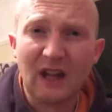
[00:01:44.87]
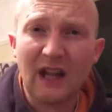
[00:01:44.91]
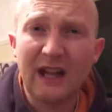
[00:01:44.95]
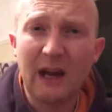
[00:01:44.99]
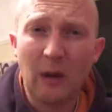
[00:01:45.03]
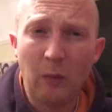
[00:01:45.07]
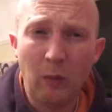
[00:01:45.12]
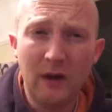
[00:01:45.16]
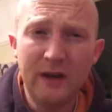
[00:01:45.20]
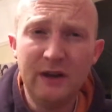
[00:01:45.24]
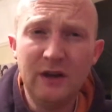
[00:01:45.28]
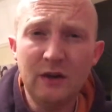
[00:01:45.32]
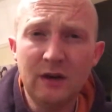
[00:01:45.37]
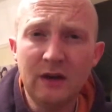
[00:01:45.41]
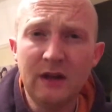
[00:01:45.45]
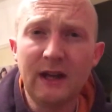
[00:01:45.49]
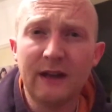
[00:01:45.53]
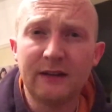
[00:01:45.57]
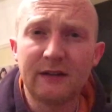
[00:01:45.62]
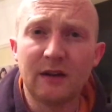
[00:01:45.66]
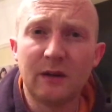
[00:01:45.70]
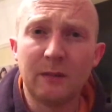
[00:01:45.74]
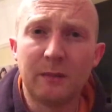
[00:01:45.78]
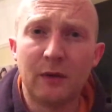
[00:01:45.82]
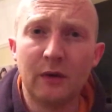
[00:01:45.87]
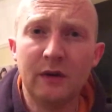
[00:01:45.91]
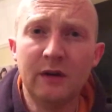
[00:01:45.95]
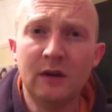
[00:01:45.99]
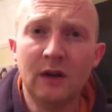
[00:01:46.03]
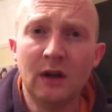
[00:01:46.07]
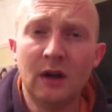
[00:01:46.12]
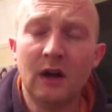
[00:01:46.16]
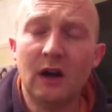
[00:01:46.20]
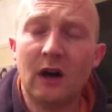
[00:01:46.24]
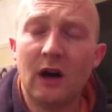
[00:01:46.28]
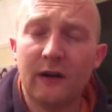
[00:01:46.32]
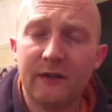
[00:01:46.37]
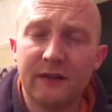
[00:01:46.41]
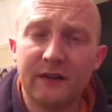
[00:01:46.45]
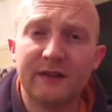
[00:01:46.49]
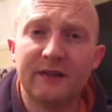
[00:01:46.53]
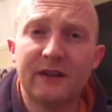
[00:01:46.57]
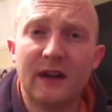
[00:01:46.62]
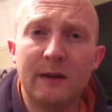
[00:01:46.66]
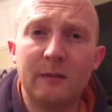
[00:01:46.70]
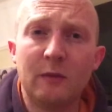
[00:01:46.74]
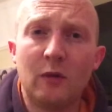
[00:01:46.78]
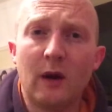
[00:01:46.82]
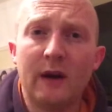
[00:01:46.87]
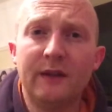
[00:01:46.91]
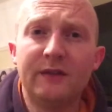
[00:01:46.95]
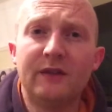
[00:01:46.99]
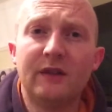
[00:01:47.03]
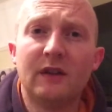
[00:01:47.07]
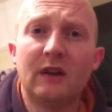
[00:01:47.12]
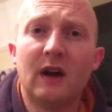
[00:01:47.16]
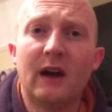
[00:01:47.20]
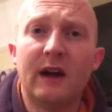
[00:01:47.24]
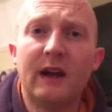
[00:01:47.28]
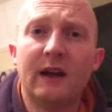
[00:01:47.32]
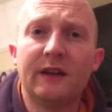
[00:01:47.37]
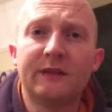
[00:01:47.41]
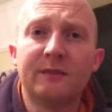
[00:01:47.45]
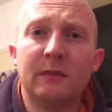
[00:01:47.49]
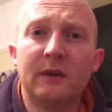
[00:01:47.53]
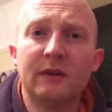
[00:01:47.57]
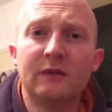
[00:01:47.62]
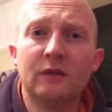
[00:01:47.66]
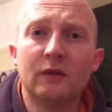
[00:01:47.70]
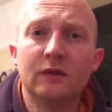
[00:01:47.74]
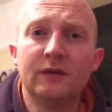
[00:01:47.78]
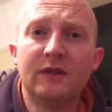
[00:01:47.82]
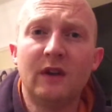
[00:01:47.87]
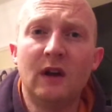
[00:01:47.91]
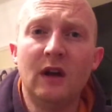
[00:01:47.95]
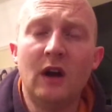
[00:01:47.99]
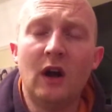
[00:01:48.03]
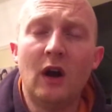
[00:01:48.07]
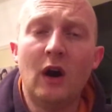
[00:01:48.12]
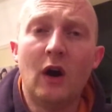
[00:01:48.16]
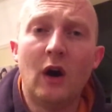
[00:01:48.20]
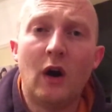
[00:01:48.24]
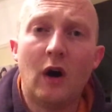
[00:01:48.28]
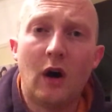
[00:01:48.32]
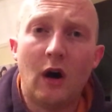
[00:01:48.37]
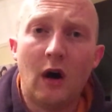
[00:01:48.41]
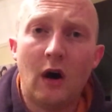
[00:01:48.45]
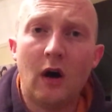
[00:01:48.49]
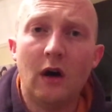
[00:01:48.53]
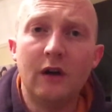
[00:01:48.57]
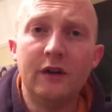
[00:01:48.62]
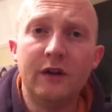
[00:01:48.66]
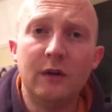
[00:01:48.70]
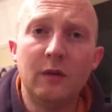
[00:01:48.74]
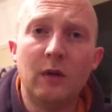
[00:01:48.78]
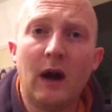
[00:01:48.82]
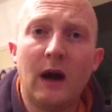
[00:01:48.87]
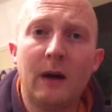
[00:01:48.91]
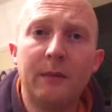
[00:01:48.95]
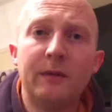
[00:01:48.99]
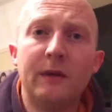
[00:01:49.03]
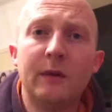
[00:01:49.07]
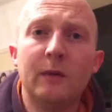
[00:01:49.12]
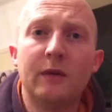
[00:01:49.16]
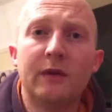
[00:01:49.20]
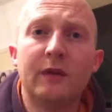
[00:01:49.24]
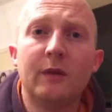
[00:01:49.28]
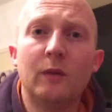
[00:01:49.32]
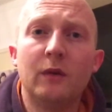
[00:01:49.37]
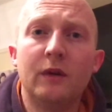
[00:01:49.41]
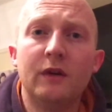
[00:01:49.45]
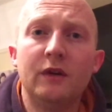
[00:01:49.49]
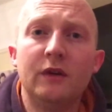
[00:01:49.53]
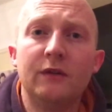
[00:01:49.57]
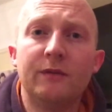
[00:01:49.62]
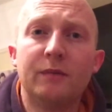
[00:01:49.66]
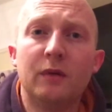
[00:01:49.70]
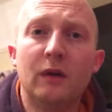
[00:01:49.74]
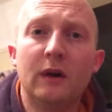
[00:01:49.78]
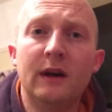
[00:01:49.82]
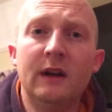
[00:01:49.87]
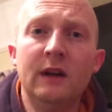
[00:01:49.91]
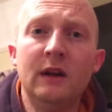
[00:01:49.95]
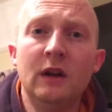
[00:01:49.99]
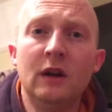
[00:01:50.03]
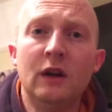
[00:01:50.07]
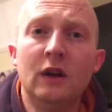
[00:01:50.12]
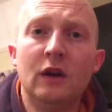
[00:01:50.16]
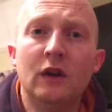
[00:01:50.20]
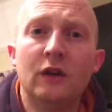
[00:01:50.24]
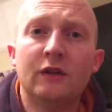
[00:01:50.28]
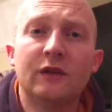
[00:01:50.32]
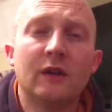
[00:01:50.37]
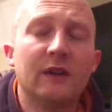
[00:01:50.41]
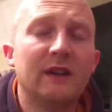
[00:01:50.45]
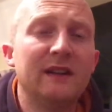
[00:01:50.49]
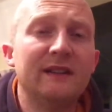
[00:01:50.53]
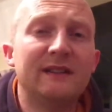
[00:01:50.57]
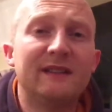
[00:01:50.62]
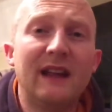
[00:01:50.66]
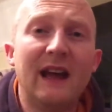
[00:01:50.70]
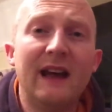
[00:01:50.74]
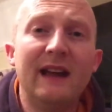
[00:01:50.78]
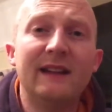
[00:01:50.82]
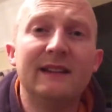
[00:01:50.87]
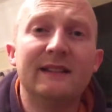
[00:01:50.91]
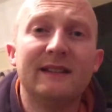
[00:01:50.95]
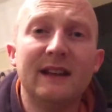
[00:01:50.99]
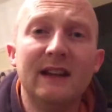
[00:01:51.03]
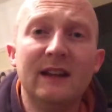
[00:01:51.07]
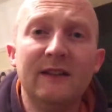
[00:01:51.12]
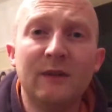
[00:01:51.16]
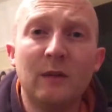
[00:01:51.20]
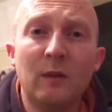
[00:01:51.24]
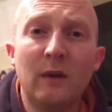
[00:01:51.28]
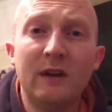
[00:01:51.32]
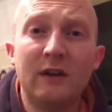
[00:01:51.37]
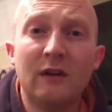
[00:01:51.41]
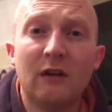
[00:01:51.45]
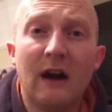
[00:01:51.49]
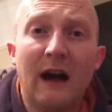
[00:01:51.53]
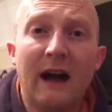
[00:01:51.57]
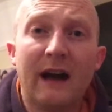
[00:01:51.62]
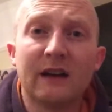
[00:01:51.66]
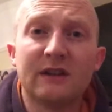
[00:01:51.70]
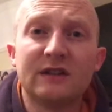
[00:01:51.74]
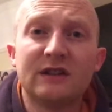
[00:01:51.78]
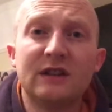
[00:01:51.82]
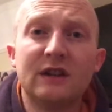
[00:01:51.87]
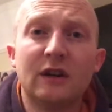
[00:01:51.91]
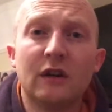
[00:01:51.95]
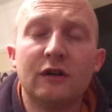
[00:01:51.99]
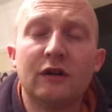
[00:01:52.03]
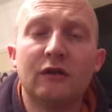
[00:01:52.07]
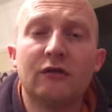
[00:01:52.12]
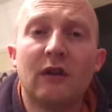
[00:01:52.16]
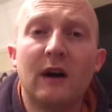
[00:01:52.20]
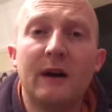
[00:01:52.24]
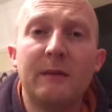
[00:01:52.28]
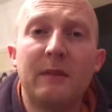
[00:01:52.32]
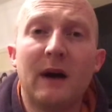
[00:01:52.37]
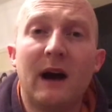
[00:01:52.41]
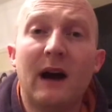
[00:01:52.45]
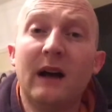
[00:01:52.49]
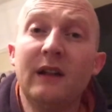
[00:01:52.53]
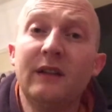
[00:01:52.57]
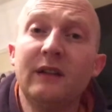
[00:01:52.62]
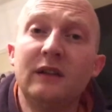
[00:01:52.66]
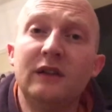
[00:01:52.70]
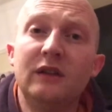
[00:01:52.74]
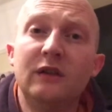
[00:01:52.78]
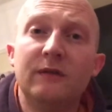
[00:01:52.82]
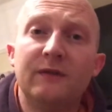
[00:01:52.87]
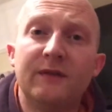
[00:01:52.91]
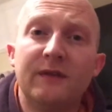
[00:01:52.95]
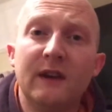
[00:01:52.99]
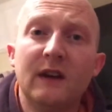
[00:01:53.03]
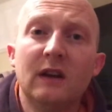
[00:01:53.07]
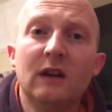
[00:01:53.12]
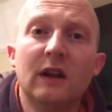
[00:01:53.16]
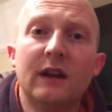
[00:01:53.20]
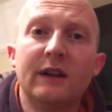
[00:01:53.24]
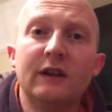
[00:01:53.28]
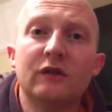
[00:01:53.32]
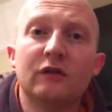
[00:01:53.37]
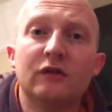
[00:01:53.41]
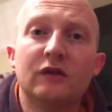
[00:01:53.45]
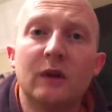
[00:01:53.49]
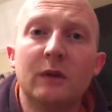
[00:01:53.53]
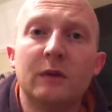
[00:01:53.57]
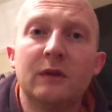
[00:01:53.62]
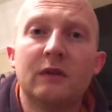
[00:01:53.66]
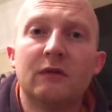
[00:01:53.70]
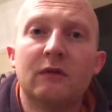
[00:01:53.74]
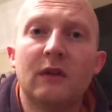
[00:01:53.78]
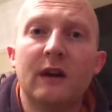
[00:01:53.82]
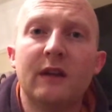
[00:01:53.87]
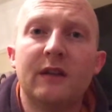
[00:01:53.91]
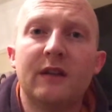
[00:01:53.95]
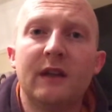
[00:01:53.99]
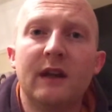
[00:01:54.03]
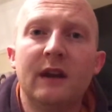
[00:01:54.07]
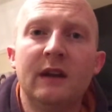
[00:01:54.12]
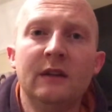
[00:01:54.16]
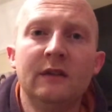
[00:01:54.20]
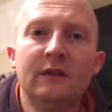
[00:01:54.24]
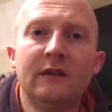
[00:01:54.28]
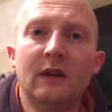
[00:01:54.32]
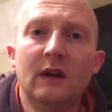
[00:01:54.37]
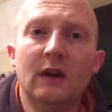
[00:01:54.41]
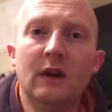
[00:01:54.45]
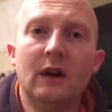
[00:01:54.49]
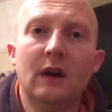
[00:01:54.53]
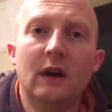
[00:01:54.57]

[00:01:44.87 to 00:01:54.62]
Now, when you can get to the point of the same question I asked my daughter, are you happy with the work you've put in? So these days, even when you're actually on the right path and you feel like you're doing the right things,